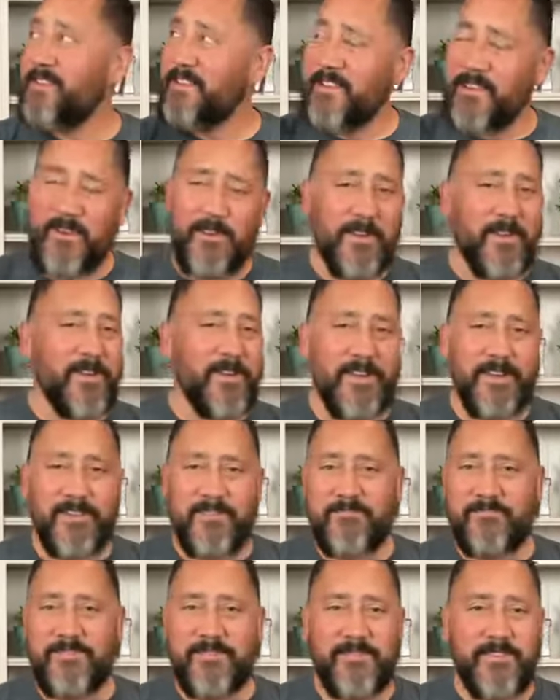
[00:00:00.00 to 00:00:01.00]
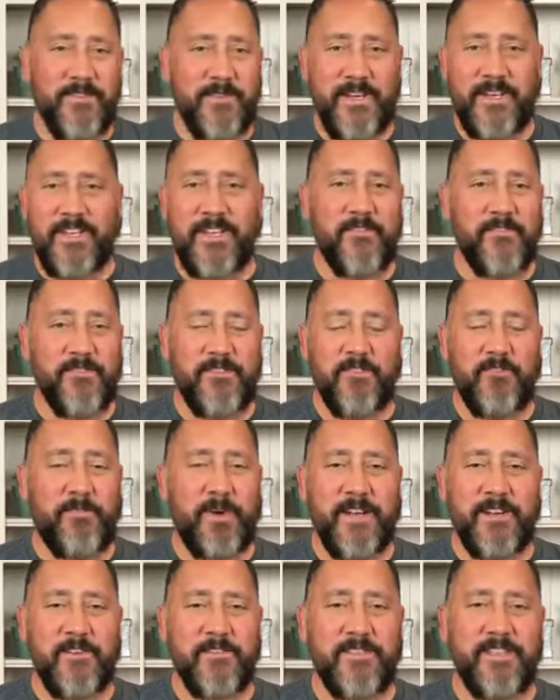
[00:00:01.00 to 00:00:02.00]
you know, you could tune into YouTube
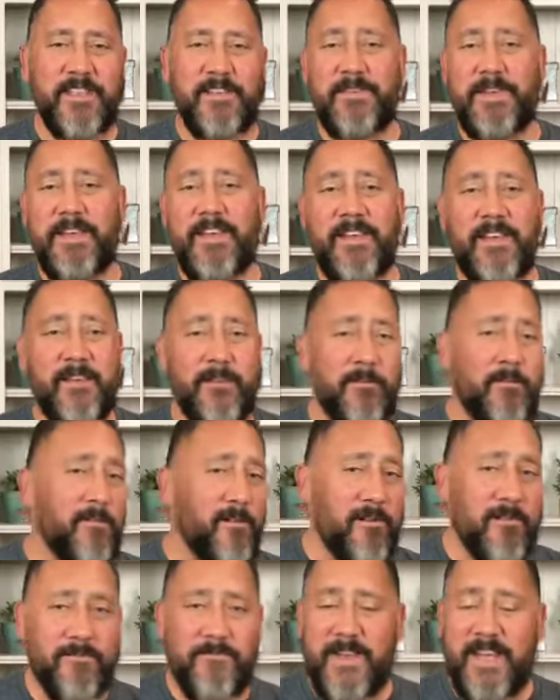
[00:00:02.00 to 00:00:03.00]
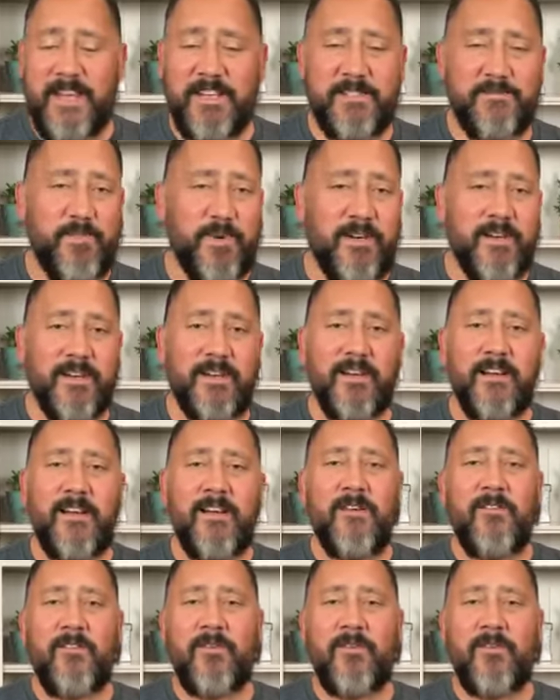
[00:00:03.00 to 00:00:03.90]
on your TV or Facebook,